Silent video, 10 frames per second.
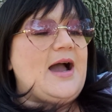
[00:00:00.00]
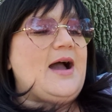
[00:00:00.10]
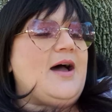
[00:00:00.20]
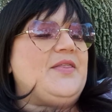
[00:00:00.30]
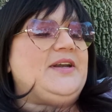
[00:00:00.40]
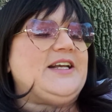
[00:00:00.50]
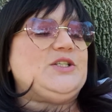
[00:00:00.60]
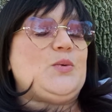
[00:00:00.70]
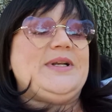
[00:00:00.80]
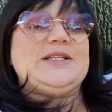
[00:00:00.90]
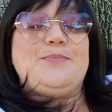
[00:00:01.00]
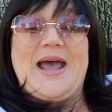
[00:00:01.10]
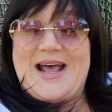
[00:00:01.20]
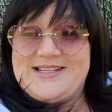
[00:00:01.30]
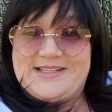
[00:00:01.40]
The next one is
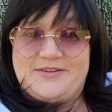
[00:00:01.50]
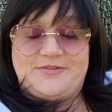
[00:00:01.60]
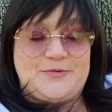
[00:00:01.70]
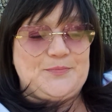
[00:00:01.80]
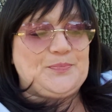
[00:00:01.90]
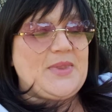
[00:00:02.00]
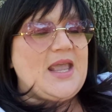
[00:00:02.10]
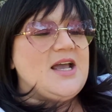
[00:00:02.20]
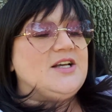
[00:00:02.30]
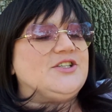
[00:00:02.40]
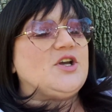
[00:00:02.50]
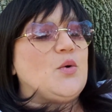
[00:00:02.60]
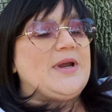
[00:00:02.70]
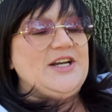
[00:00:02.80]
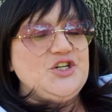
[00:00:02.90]
passive.
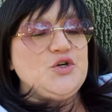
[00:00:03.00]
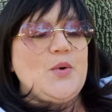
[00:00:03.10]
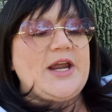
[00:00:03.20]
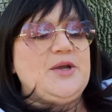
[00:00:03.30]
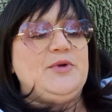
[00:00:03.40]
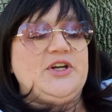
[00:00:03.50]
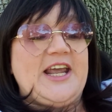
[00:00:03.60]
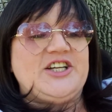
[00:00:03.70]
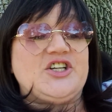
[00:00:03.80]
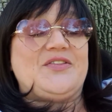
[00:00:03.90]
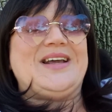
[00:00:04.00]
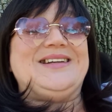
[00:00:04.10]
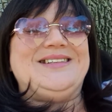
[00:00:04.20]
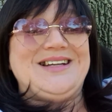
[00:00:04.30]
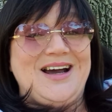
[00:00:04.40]
So indirect communication
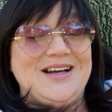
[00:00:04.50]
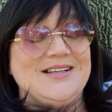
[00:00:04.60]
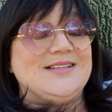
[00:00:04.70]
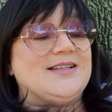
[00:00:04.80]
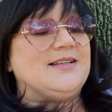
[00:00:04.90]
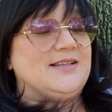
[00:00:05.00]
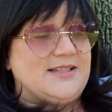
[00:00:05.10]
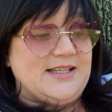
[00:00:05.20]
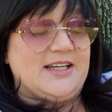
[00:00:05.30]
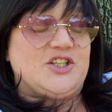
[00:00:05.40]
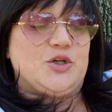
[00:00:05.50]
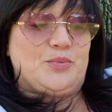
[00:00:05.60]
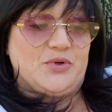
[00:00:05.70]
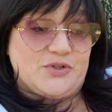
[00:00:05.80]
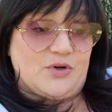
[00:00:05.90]
that does seek to
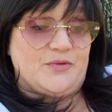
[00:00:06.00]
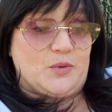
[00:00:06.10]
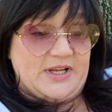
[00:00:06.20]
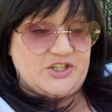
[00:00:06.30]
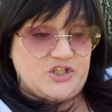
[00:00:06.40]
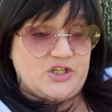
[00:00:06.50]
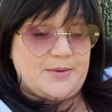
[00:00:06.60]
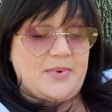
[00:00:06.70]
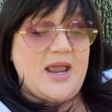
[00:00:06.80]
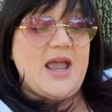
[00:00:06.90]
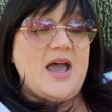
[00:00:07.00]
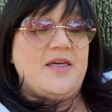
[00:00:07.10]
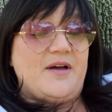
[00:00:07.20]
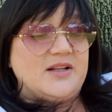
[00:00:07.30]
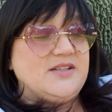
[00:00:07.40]
preserve the relationship.
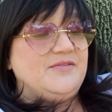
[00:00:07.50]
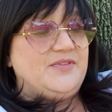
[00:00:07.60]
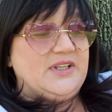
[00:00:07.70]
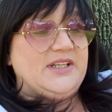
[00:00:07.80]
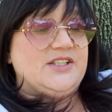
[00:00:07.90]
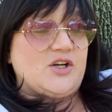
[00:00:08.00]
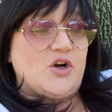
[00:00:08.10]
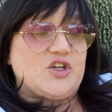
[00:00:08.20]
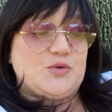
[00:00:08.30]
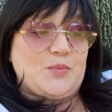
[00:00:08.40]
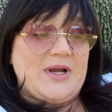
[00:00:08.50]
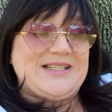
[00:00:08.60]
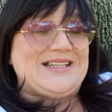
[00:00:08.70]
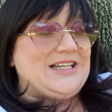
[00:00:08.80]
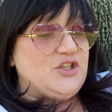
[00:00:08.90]
Thoughts and feelings are
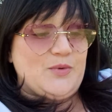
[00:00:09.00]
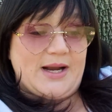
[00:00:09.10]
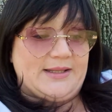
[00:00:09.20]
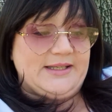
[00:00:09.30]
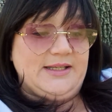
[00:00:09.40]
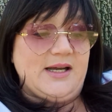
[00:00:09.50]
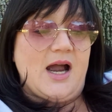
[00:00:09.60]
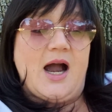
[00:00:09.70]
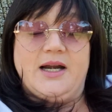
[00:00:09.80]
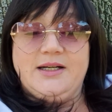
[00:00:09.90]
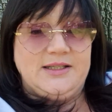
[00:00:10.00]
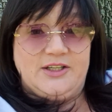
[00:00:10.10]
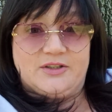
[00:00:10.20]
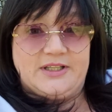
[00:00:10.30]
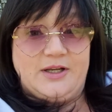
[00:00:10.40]
expressed indirectly,
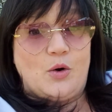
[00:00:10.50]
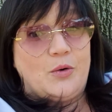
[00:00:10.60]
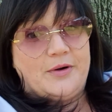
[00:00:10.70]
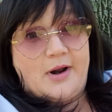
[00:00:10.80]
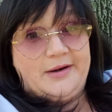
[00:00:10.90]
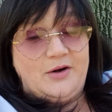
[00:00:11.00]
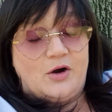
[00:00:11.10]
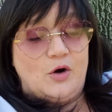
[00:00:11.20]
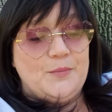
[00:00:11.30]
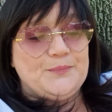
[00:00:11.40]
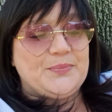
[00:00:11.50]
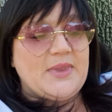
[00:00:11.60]
unclearly, or not at all.